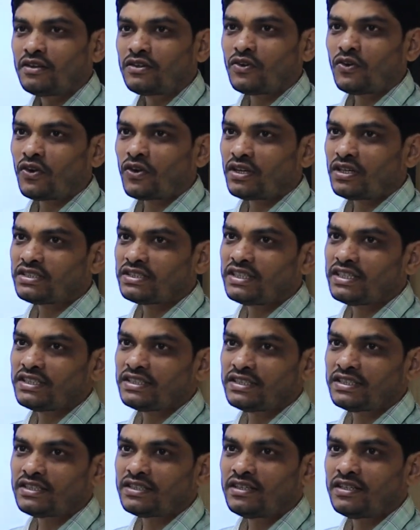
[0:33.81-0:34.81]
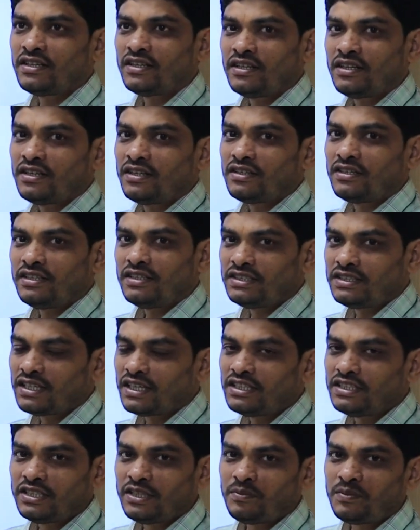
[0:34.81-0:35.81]
total station,
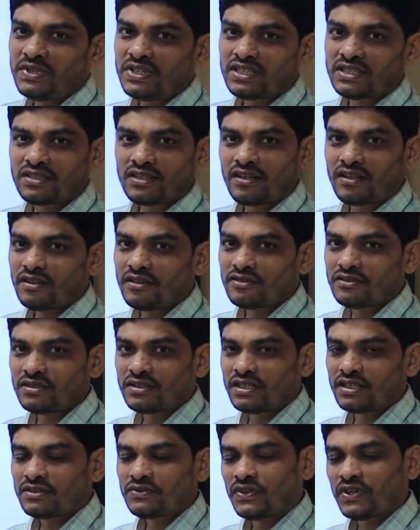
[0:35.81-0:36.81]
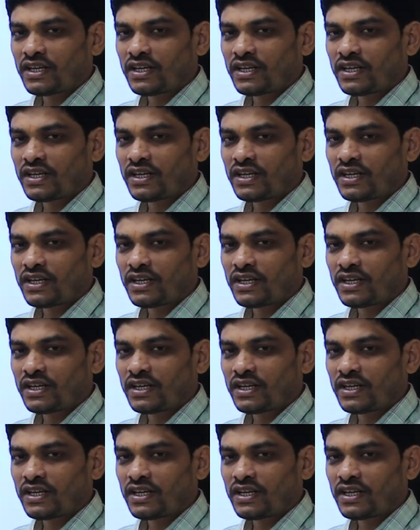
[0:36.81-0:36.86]
digital GPS, all those things.